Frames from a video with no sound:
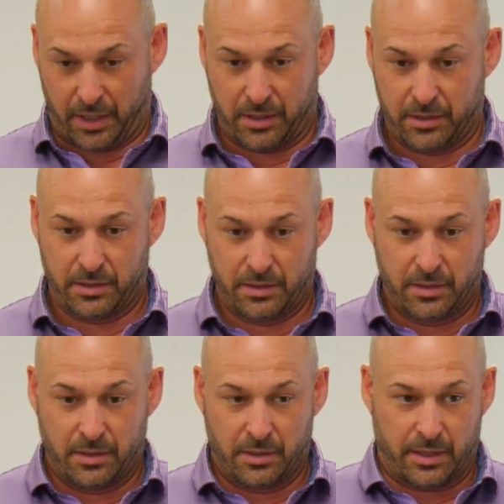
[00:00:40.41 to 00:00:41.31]
okay,
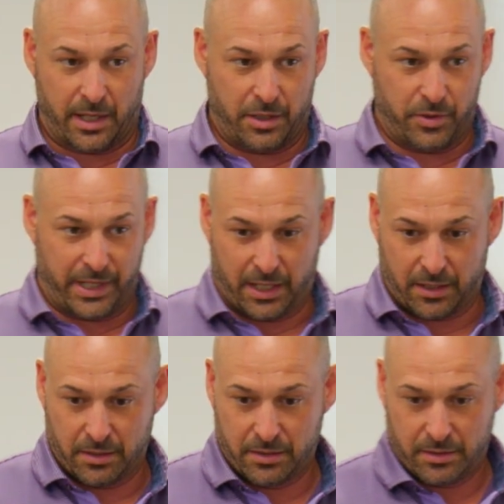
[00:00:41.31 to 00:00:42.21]
then I do it
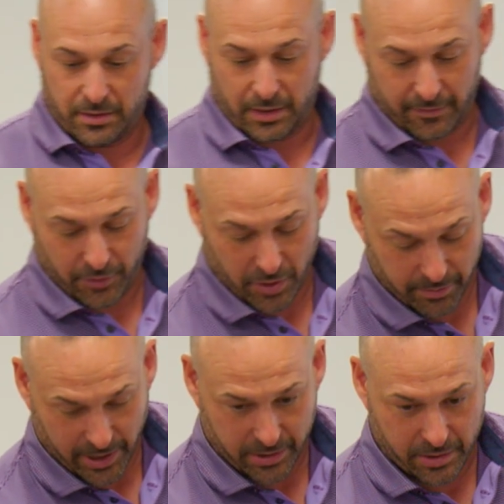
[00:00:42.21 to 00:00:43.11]
again, and I give you 100
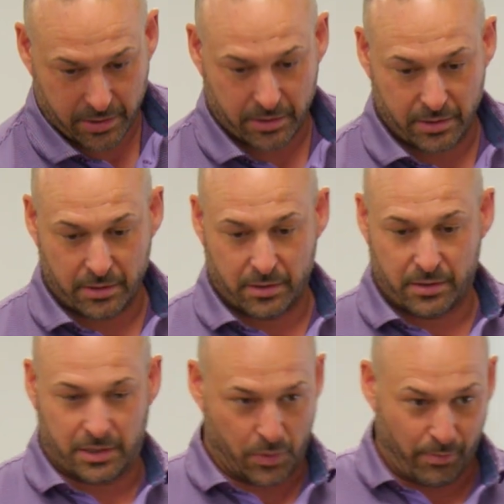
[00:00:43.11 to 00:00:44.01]
bucks,
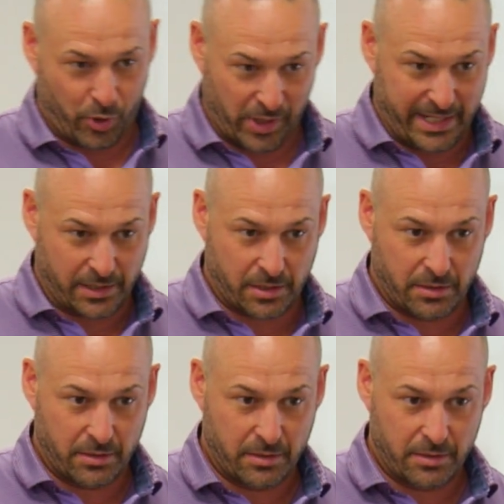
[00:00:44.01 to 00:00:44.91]
because okay. I want more leads,
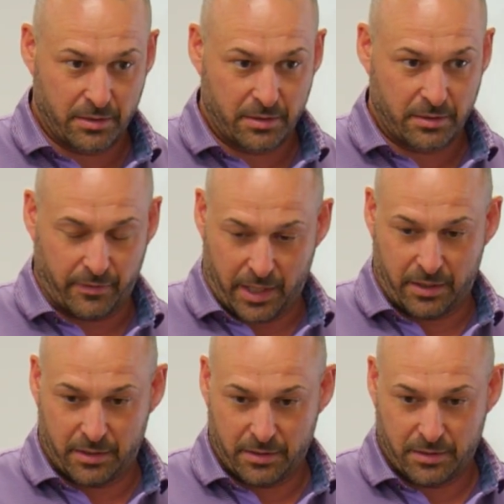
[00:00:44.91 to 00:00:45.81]

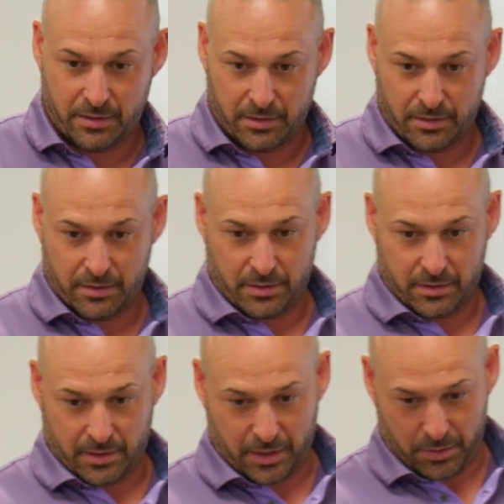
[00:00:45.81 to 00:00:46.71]
right?
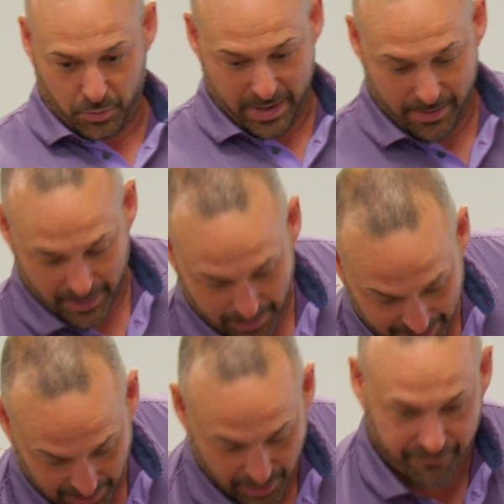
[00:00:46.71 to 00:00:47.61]
And then you pay, me. I
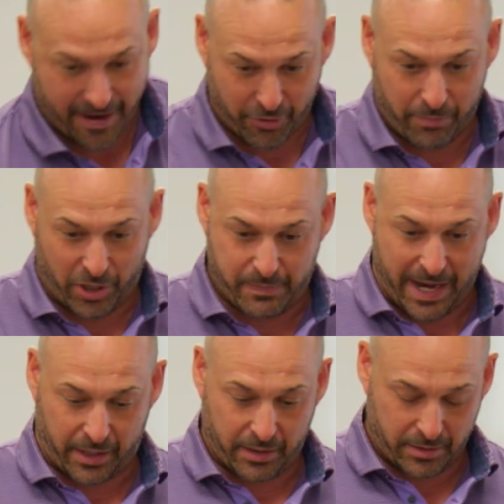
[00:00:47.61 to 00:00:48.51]
make another 500 bucks
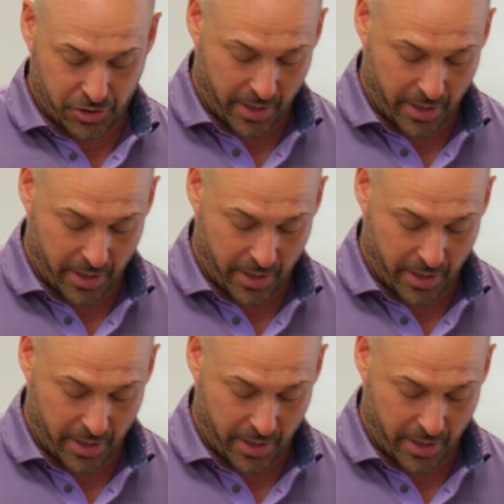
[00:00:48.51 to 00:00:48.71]
back. Okay.